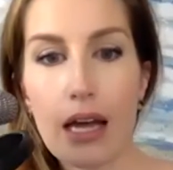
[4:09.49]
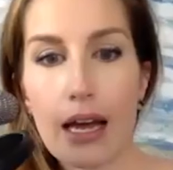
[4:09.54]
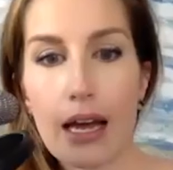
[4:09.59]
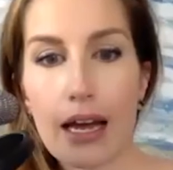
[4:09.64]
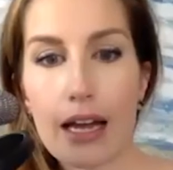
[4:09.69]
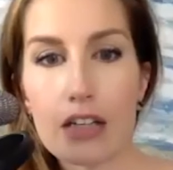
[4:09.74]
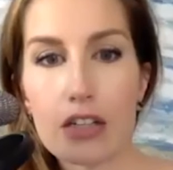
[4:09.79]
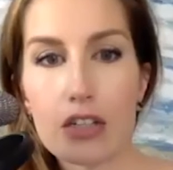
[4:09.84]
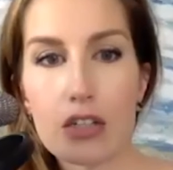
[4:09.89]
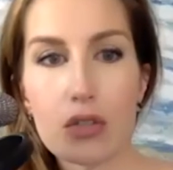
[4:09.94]

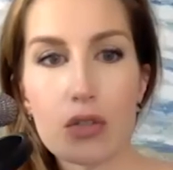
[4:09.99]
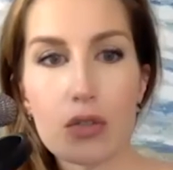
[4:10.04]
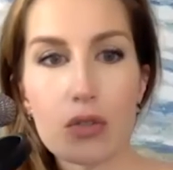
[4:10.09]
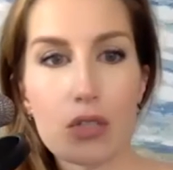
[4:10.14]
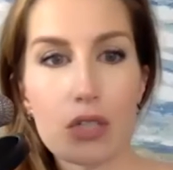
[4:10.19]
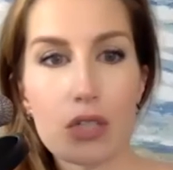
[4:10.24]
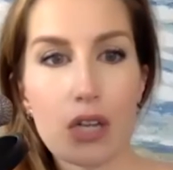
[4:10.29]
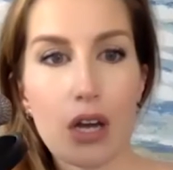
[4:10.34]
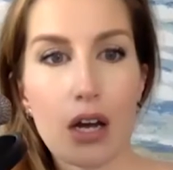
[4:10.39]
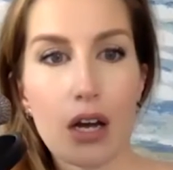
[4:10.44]
I do
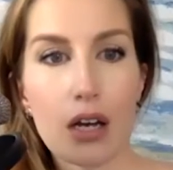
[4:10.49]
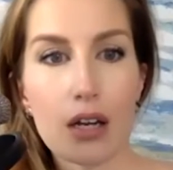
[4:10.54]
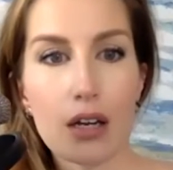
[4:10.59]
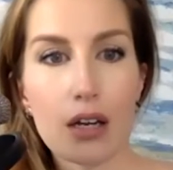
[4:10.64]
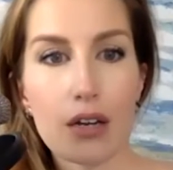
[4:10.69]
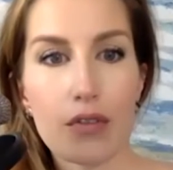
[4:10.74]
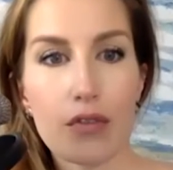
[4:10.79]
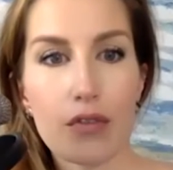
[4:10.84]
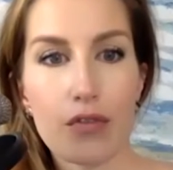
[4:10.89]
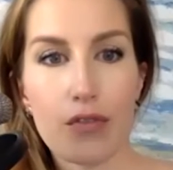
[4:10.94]

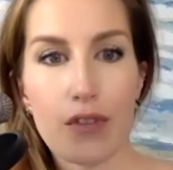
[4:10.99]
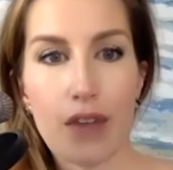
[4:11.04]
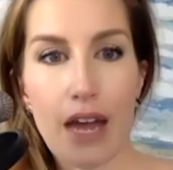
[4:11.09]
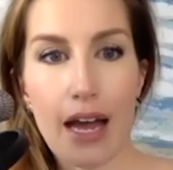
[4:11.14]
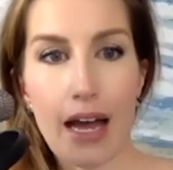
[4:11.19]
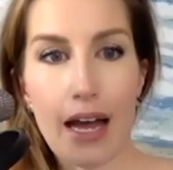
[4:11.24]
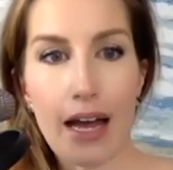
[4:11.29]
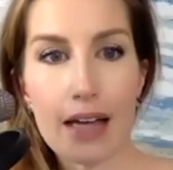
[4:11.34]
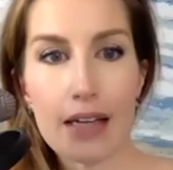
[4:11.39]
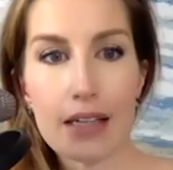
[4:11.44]
talk
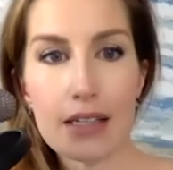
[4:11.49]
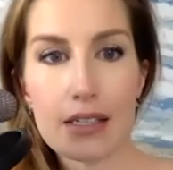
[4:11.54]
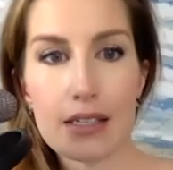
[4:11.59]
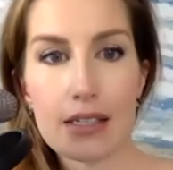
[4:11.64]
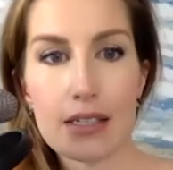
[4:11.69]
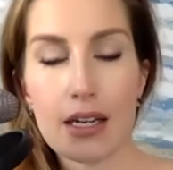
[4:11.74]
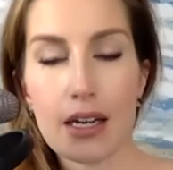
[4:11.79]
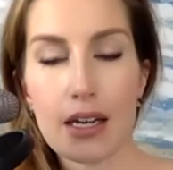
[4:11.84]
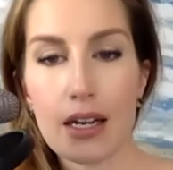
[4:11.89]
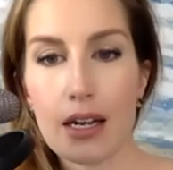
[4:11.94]

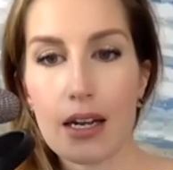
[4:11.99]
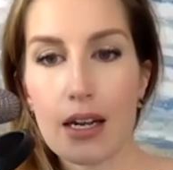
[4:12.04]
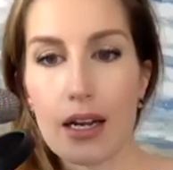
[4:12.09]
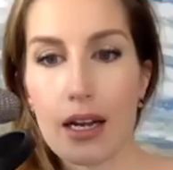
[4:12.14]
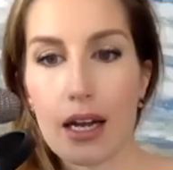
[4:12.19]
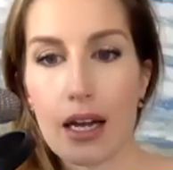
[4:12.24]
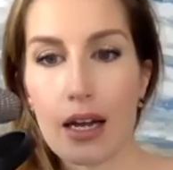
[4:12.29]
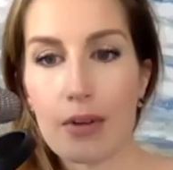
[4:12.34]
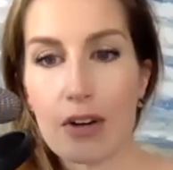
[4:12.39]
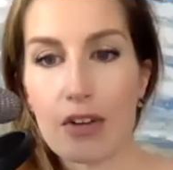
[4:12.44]
fast,
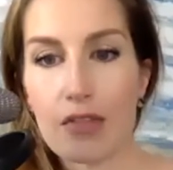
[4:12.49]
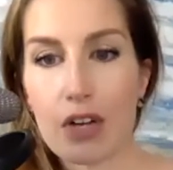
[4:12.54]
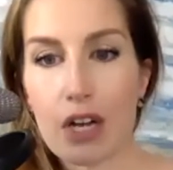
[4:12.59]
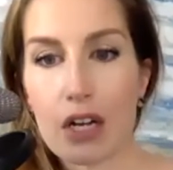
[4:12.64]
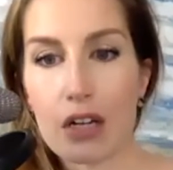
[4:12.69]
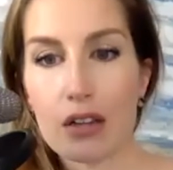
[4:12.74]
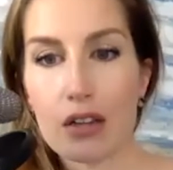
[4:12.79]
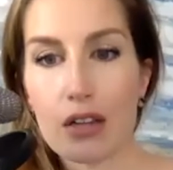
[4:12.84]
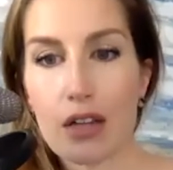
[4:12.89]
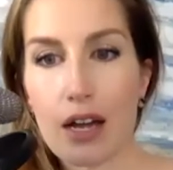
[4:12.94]
and I've
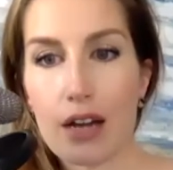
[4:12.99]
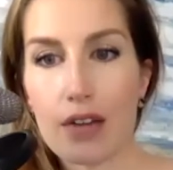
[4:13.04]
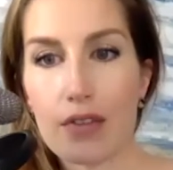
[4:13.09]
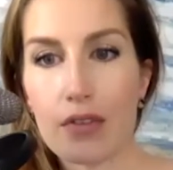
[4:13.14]
got a lot of